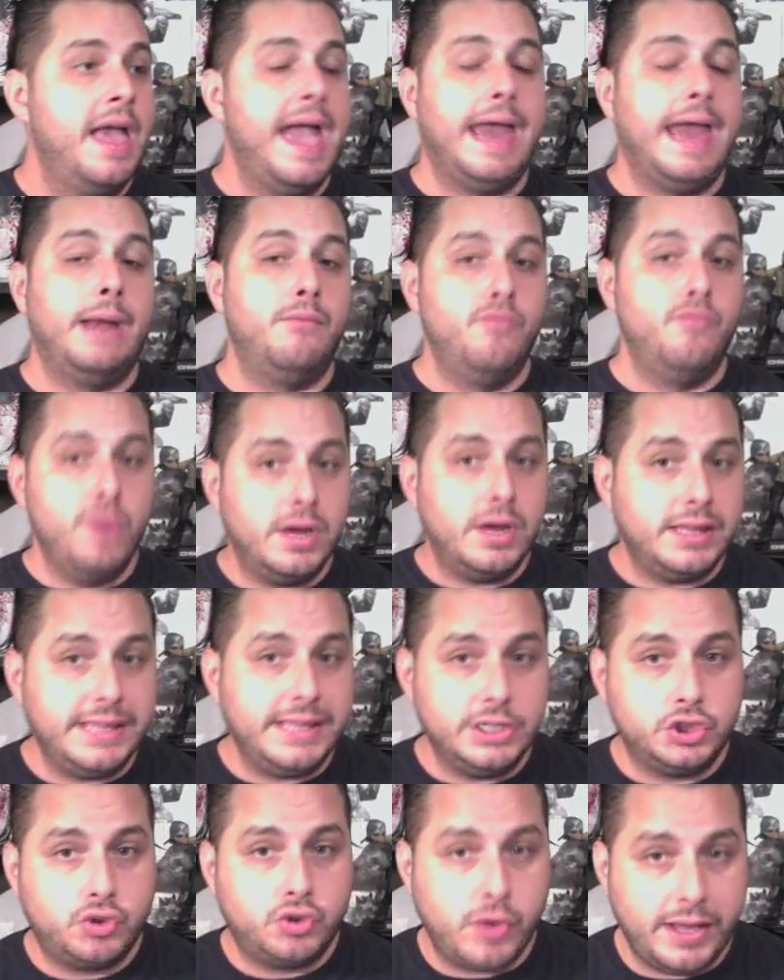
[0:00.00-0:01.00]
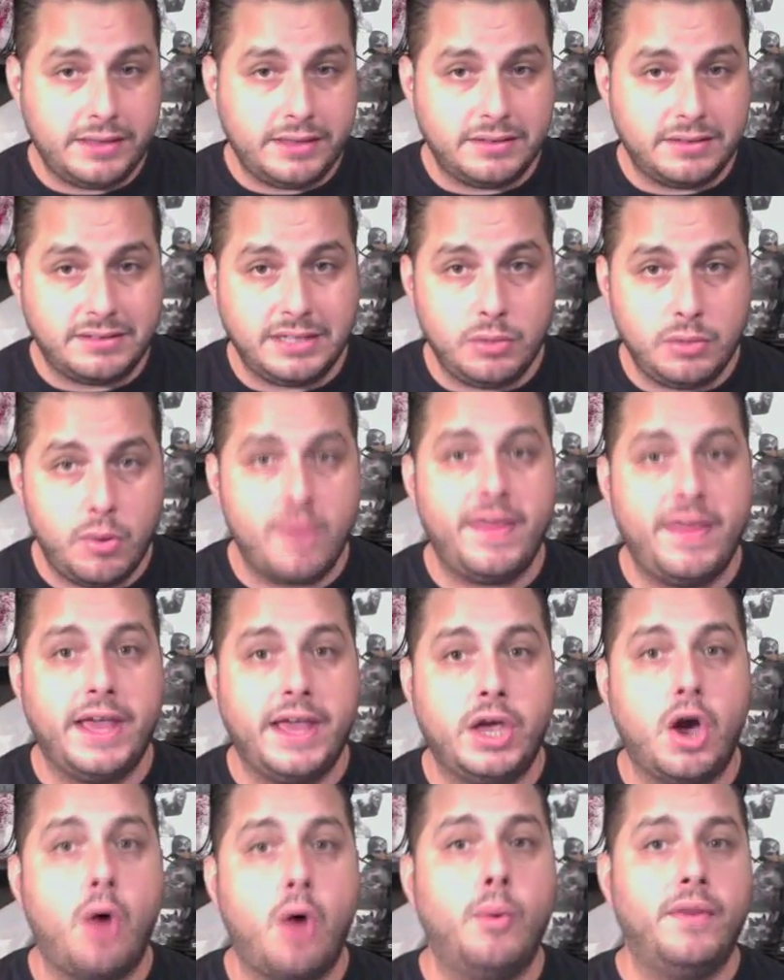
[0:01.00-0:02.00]
And I'm really intrigued to see where they
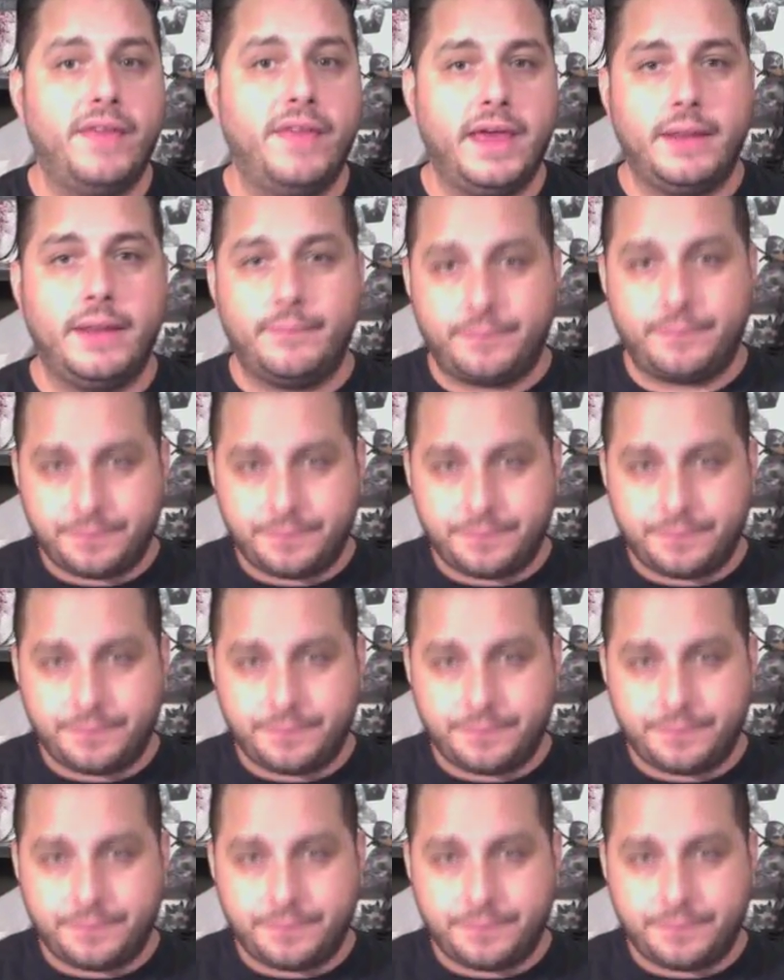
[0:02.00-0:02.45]
go with it.